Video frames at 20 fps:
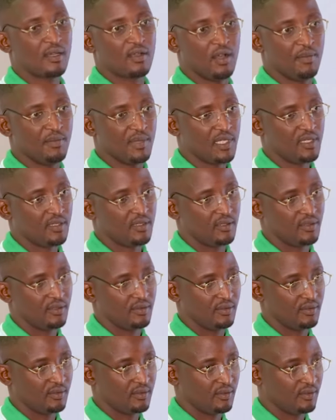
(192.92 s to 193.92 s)
coming.
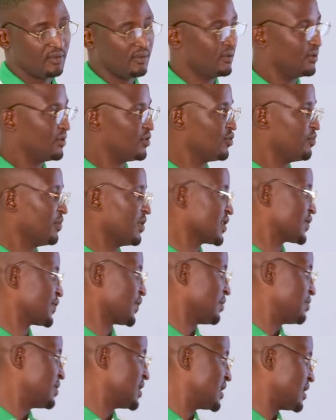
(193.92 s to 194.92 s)
You must
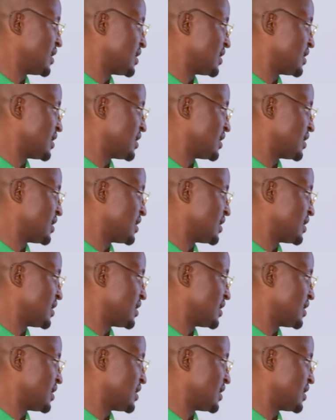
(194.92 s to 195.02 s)
forbid